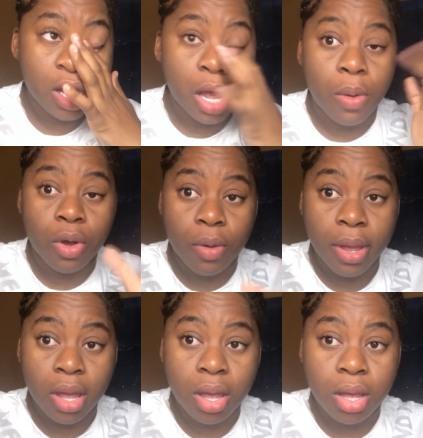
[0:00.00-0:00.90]
I'm
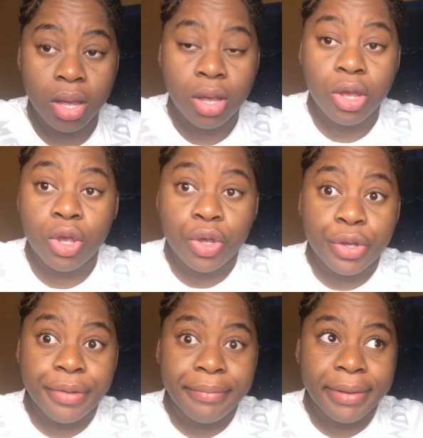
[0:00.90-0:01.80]
going
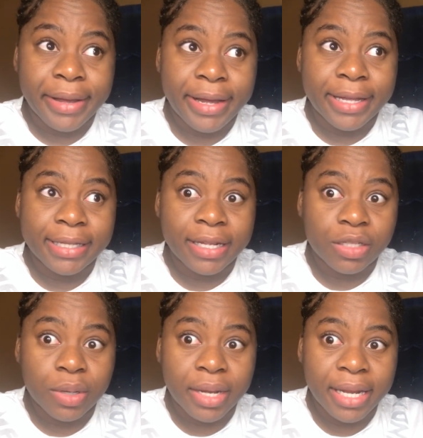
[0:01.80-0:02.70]
because
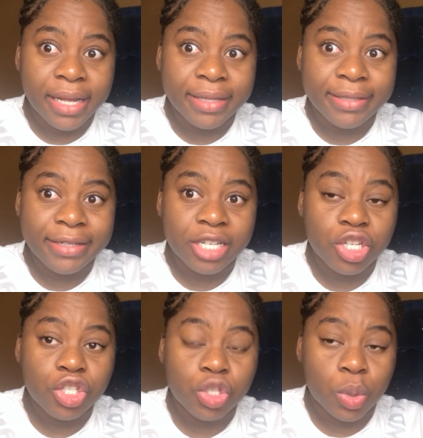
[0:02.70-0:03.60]
it's so late.
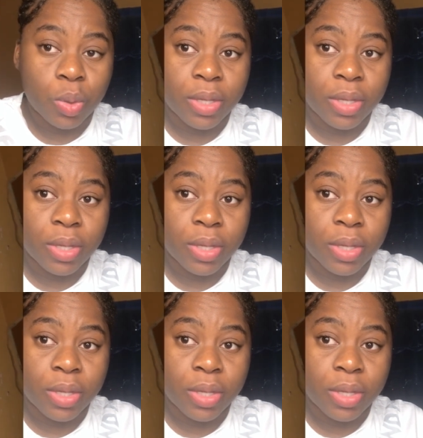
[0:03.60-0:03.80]
So